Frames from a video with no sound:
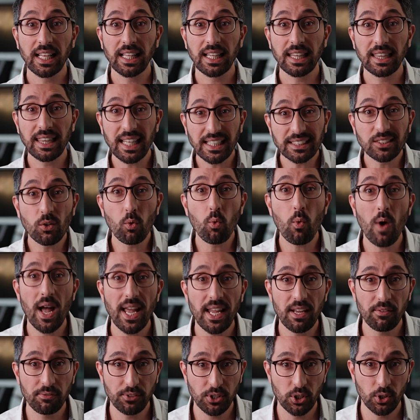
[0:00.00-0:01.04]
there's a
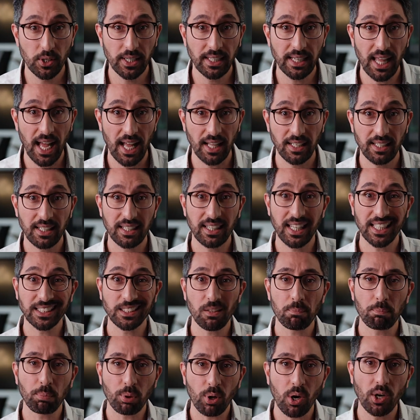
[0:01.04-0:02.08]
way of doing that. There's
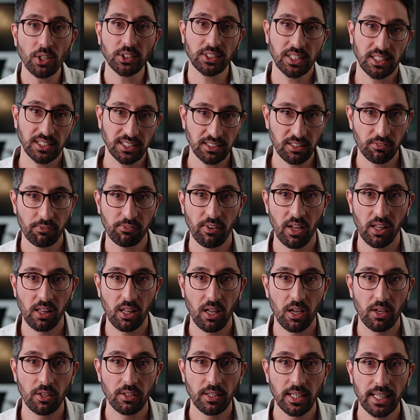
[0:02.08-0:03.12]
a process to
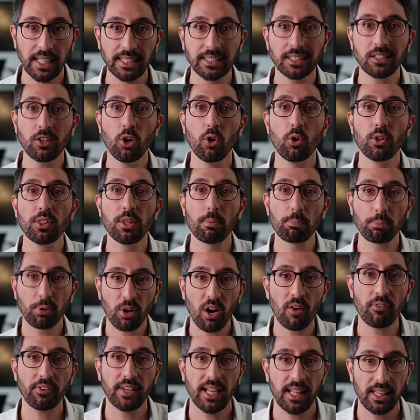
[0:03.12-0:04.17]
follow. It's called the
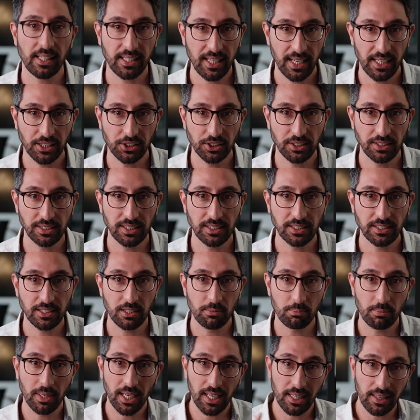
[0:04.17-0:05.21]
profit allocation
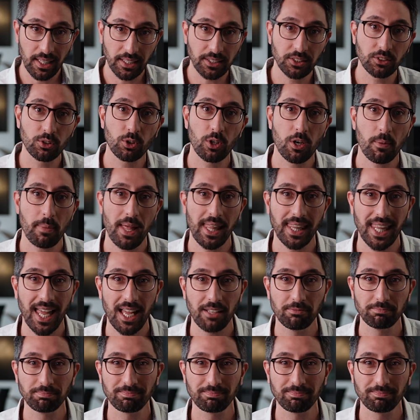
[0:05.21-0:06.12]
system, and let's talk about that.